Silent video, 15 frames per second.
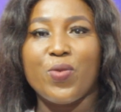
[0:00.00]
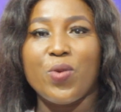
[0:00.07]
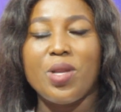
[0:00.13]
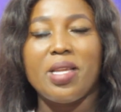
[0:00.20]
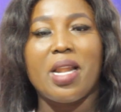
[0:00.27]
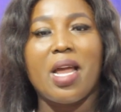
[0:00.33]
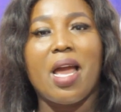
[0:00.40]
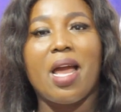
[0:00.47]
for
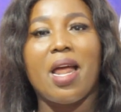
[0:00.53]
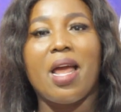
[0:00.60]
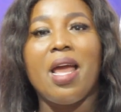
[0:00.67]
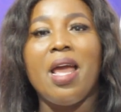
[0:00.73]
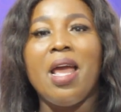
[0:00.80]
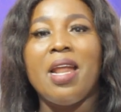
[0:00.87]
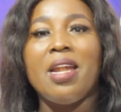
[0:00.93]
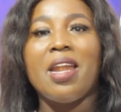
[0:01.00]
you na
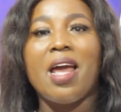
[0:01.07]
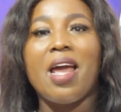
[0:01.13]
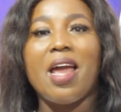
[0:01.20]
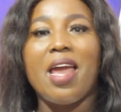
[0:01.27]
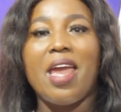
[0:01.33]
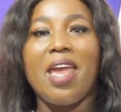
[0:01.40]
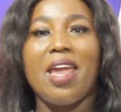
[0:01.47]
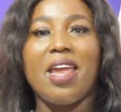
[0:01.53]

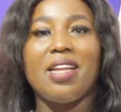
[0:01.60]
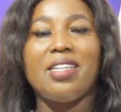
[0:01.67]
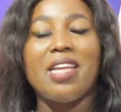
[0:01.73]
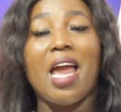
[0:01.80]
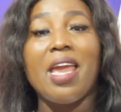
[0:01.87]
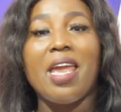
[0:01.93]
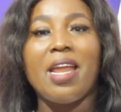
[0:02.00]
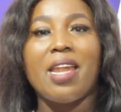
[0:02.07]

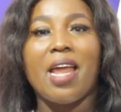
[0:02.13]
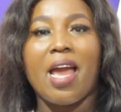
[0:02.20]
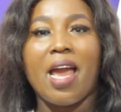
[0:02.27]
Diana.